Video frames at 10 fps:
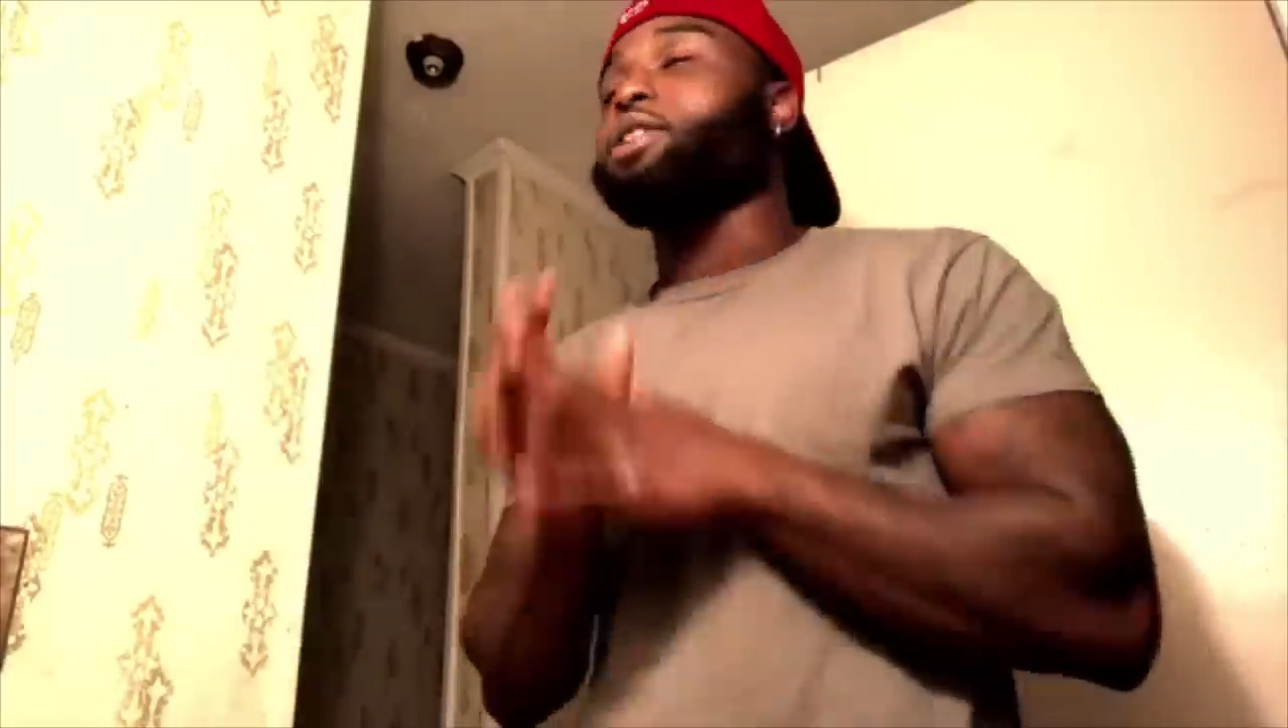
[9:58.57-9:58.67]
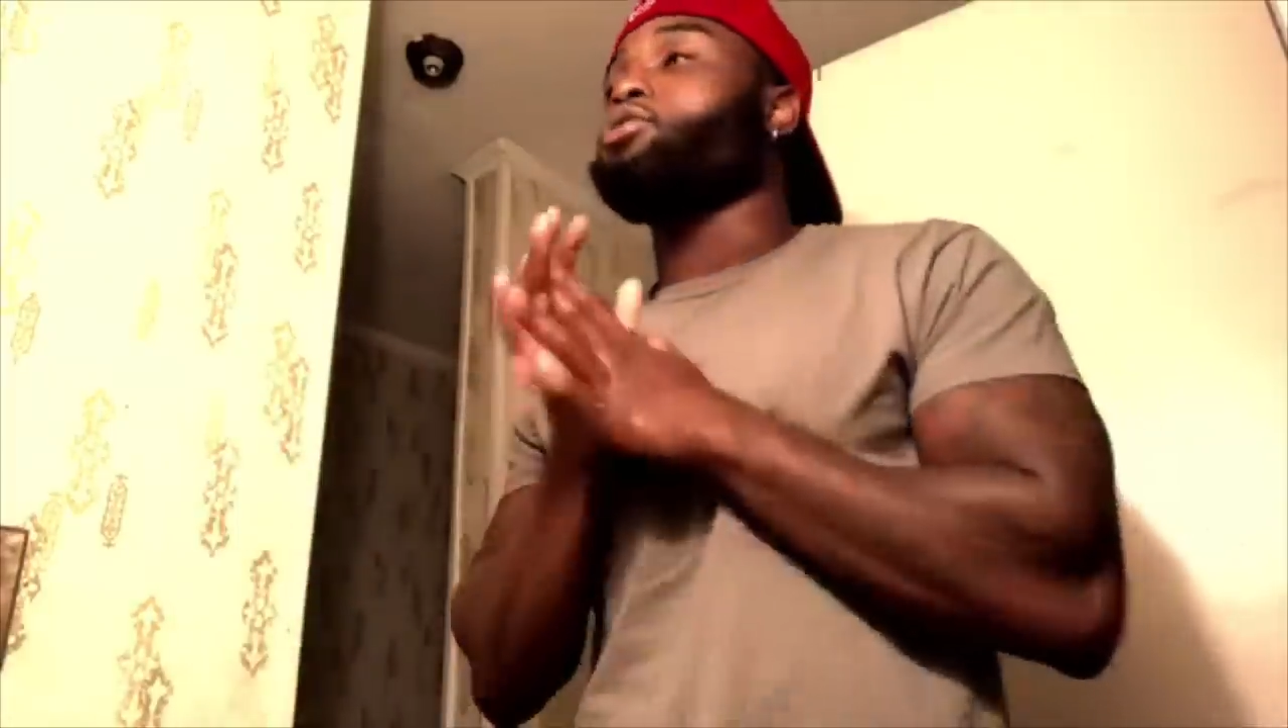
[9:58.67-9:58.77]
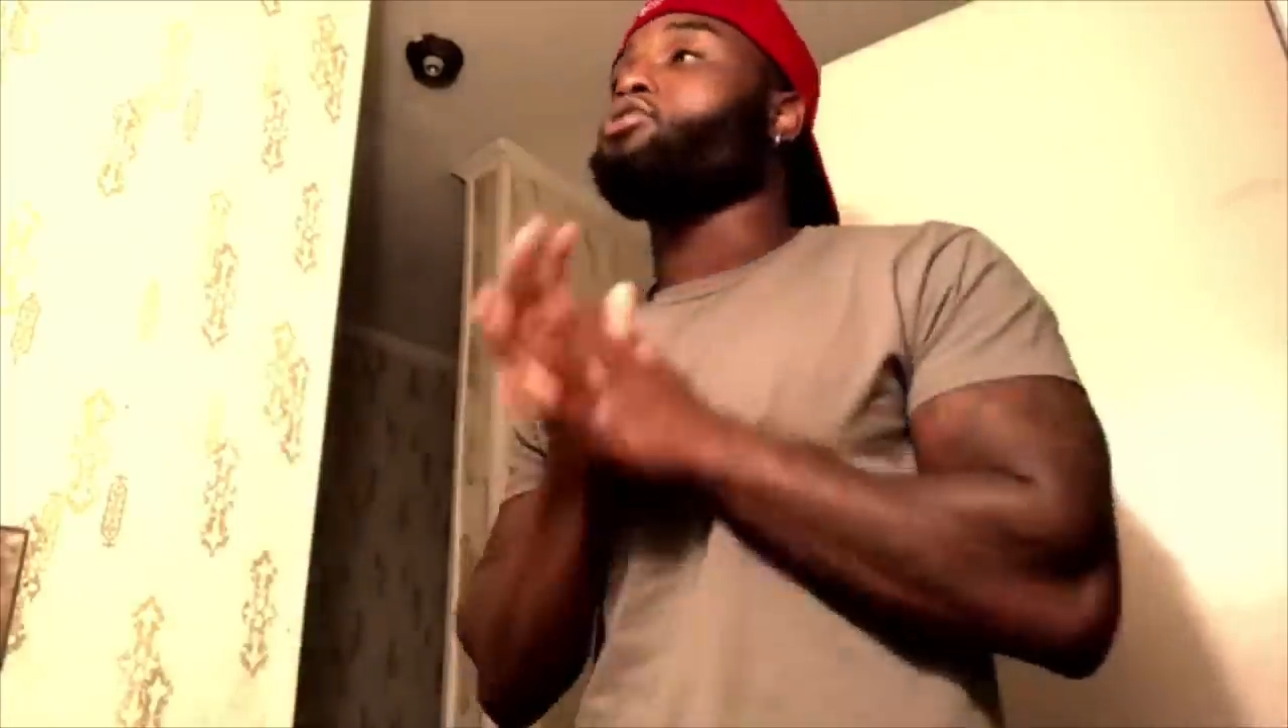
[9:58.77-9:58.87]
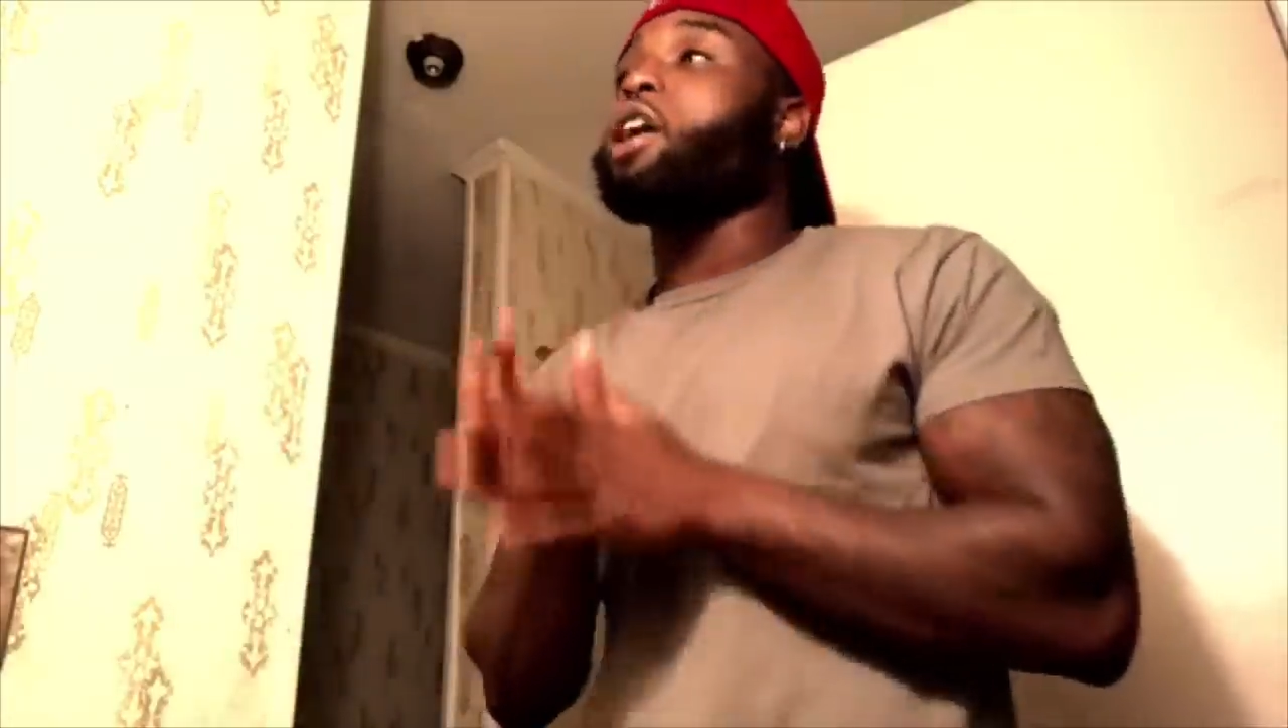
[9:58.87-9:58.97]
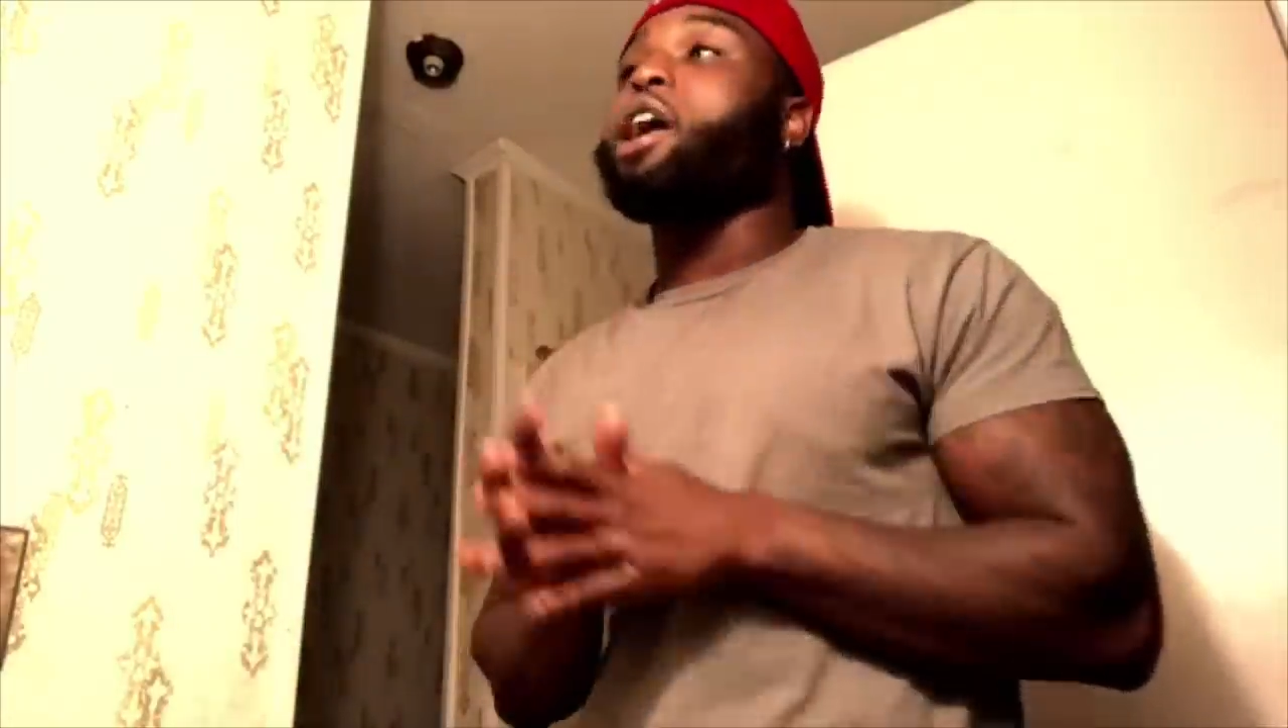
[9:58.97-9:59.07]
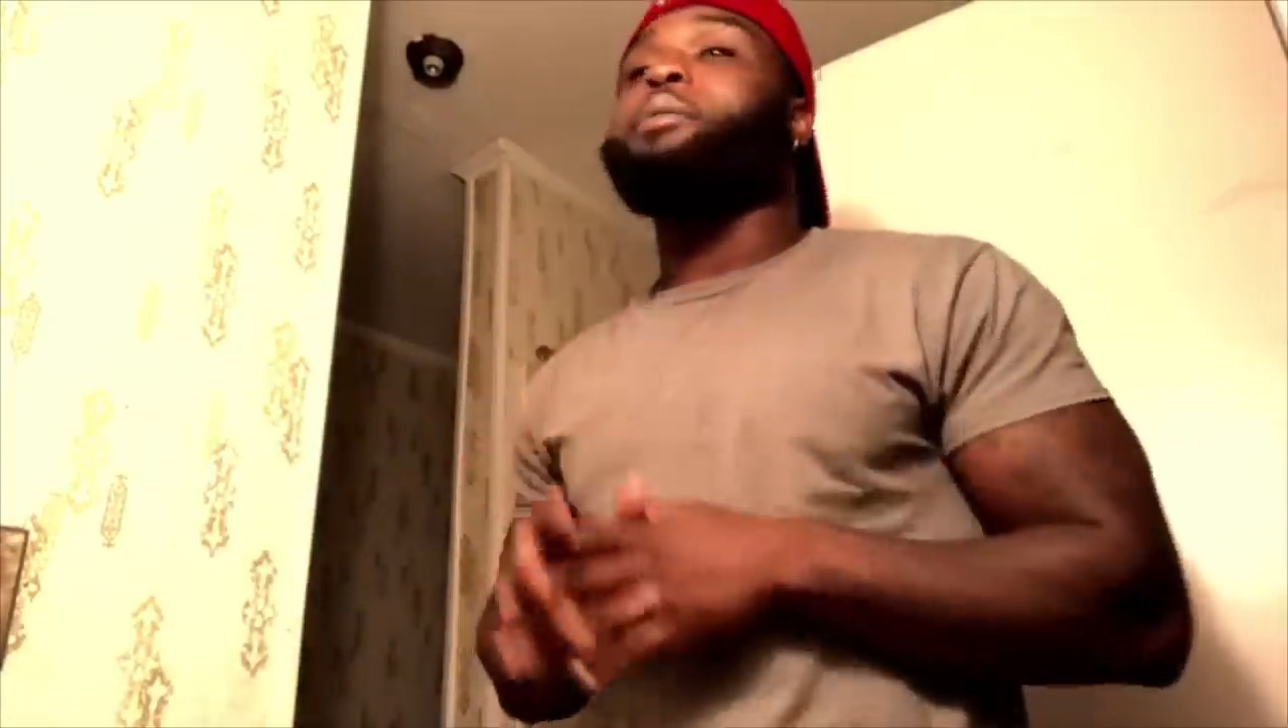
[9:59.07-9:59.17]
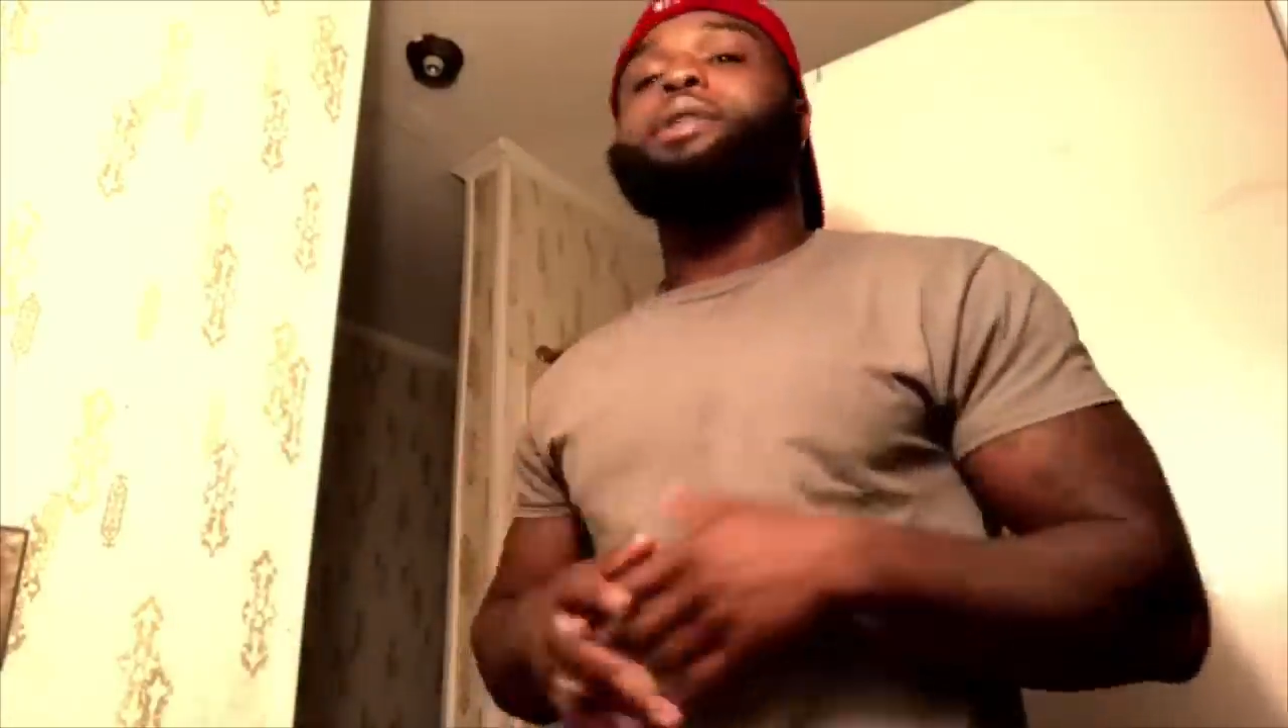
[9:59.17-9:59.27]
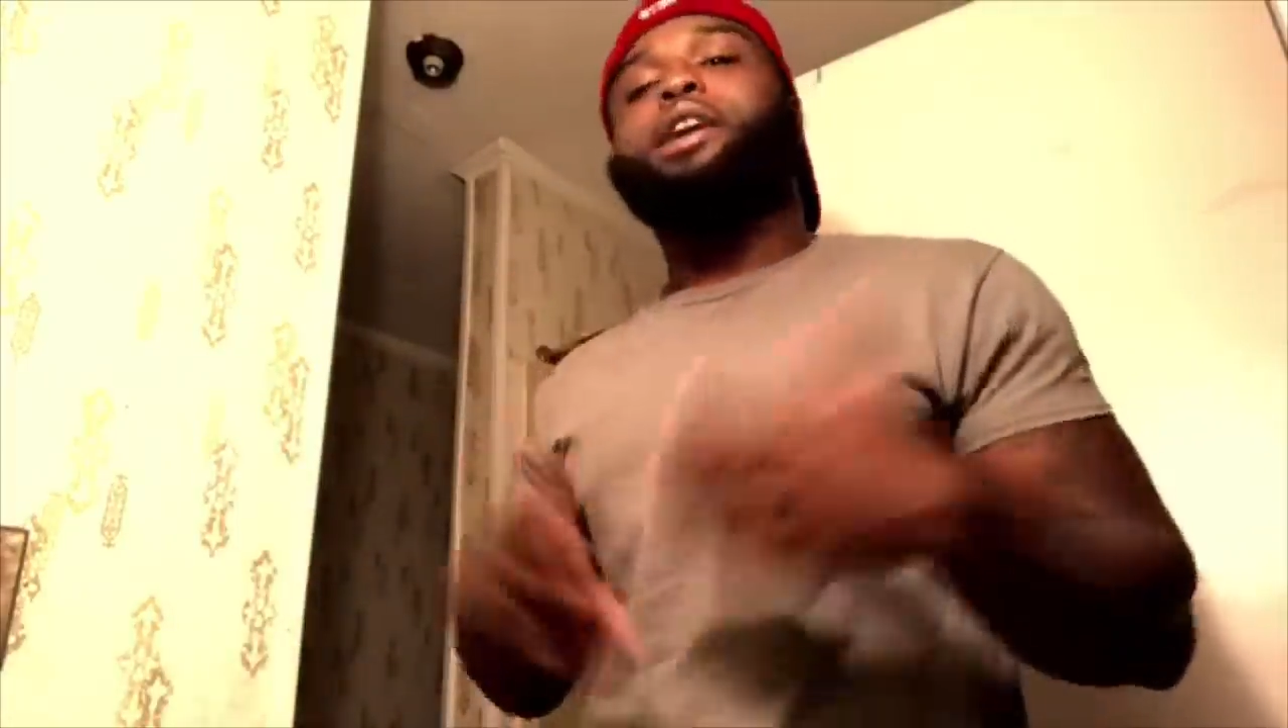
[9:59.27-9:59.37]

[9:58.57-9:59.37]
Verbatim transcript: Subscribe.